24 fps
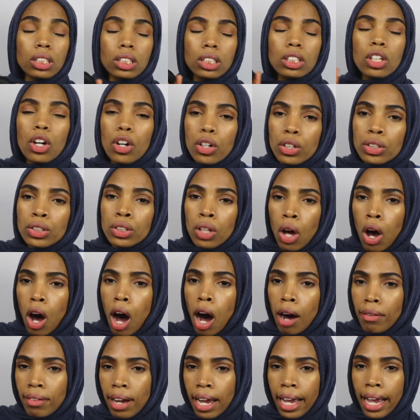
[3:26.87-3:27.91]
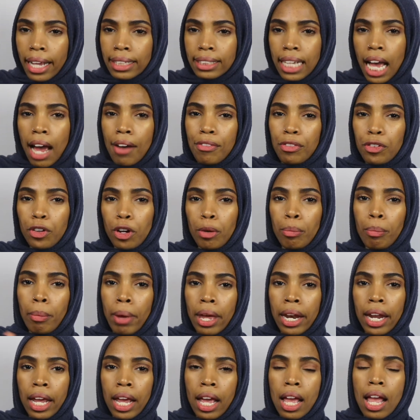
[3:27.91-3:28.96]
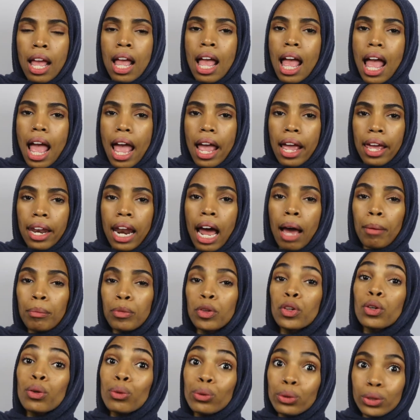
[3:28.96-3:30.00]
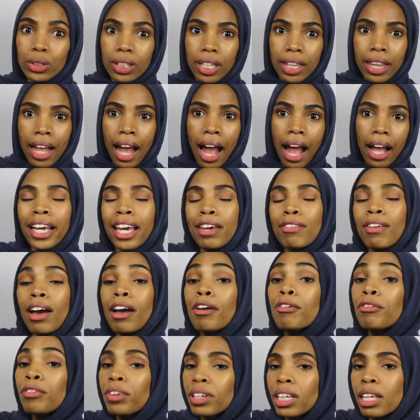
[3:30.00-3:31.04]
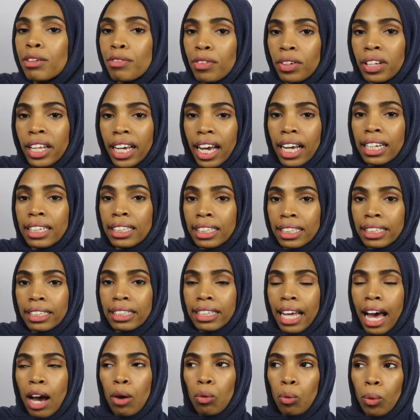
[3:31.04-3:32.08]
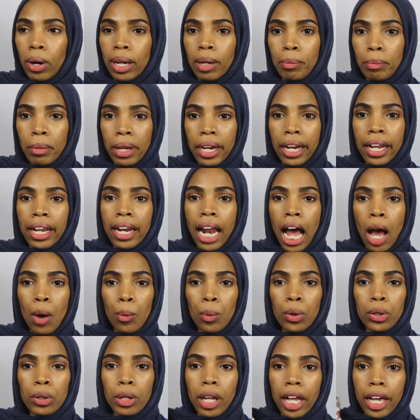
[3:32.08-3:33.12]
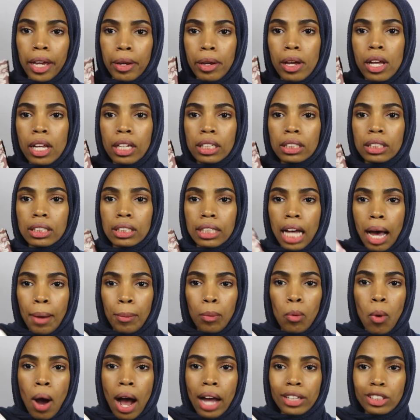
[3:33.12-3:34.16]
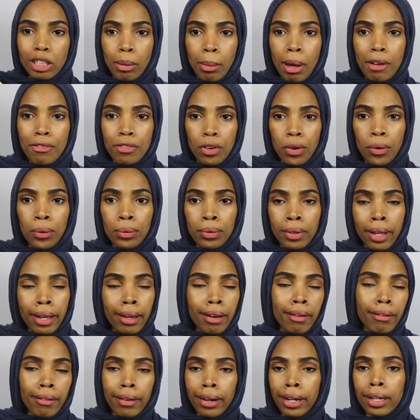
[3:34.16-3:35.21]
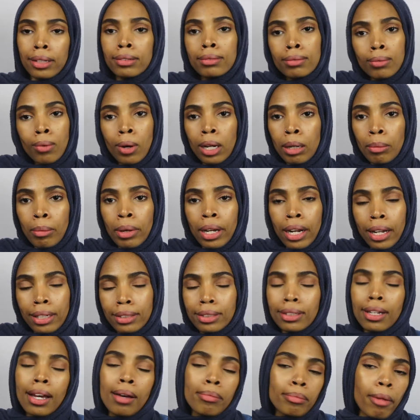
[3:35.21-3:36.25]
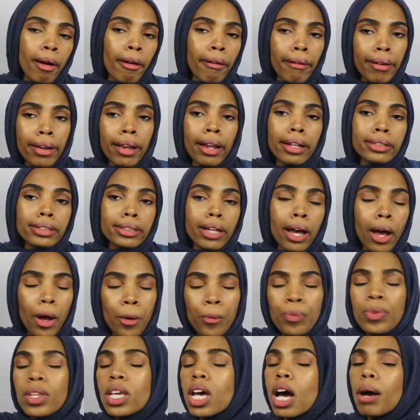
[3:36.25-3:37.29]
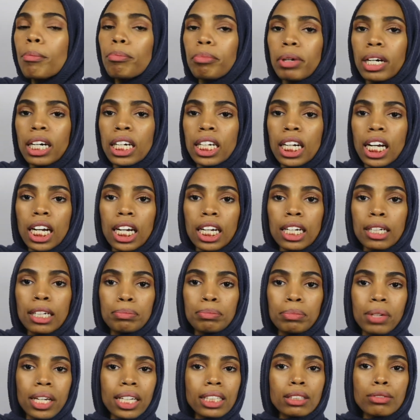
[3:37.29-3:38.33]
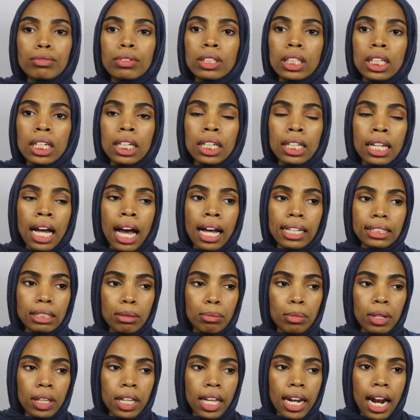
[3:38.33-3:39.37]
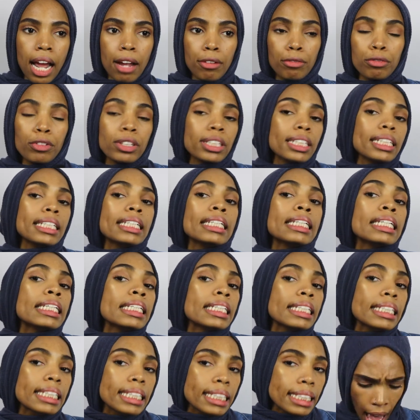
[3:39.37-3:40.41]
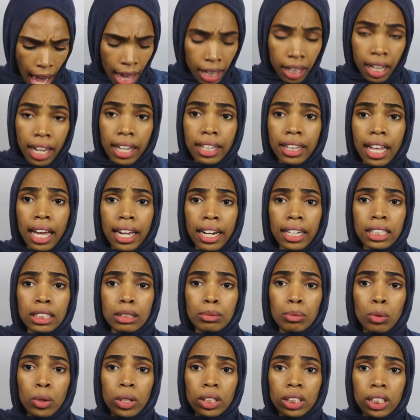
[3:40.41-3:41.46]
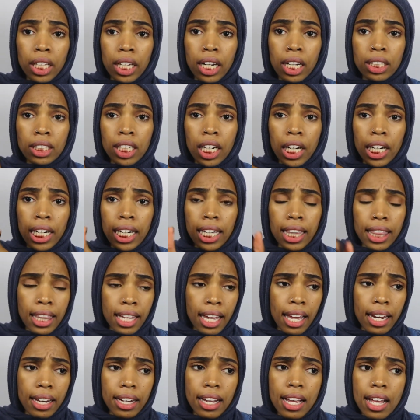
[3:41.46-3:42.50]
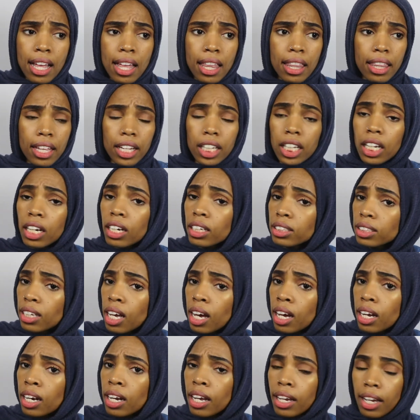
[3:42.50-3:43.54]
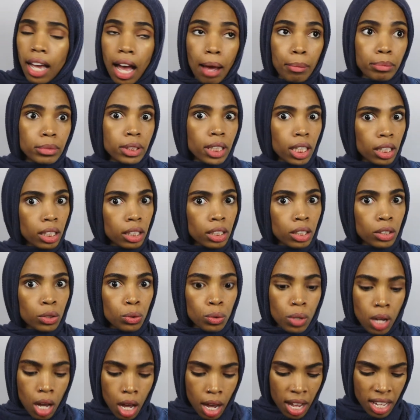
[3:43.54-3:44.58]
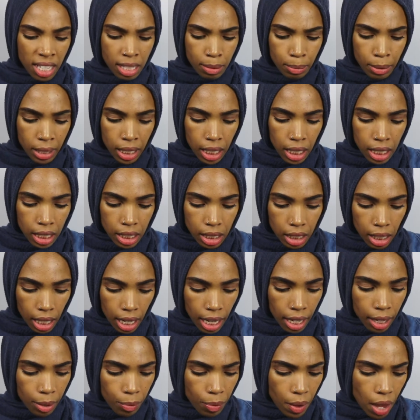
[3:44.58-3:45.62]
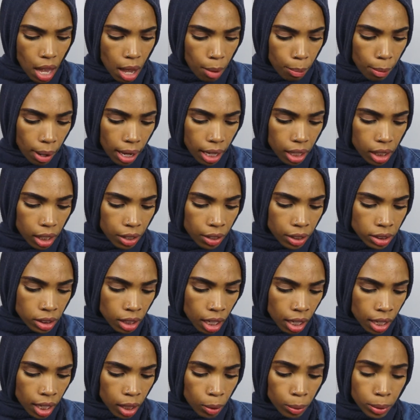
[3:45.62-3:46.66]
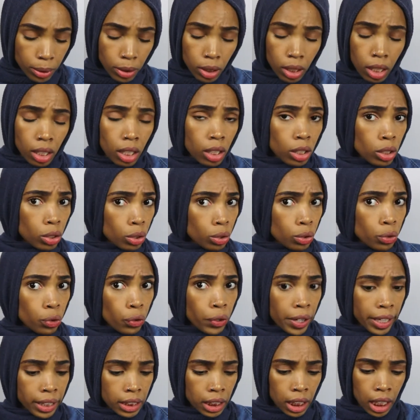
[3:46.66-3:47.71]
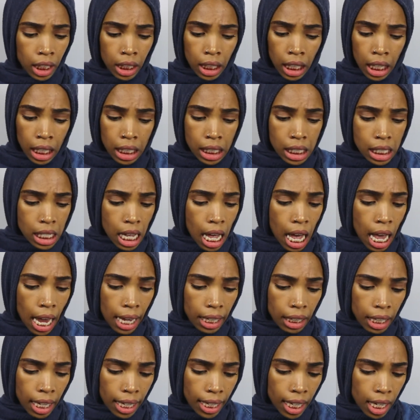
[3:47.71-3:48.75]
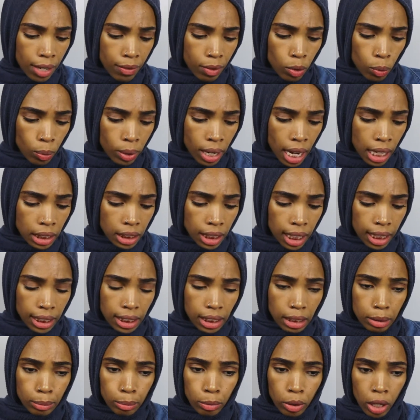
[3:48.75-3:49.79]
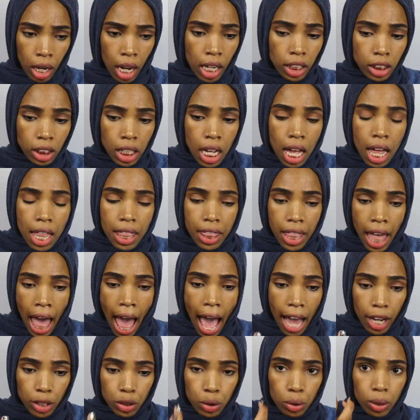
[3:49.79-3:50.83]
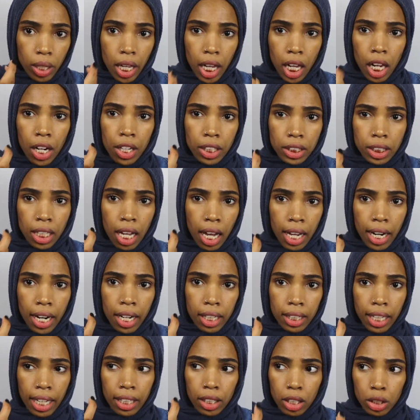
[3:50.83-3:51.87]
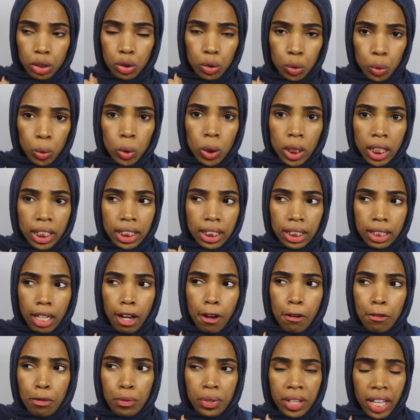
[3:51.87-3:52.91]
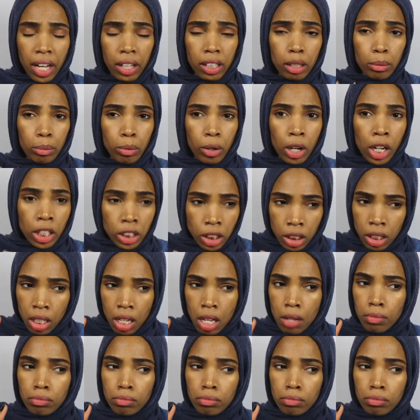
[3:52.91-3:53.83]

turns off, I guess, after a minute, and I'm used to that. Like, if I really feel like I need that 1 minute, I would like stop watch on my phone, like, all right, 1 minute's up, all right, let's go. But it's really not something that I really need. I like that it's more sanitary than the Clarisonic, I'm telling you guys, because like my Clarisonic was looking a little crazy in the inside. Like, even when I changed the brush, the actual Clarisonic, like the tool itself without the brush,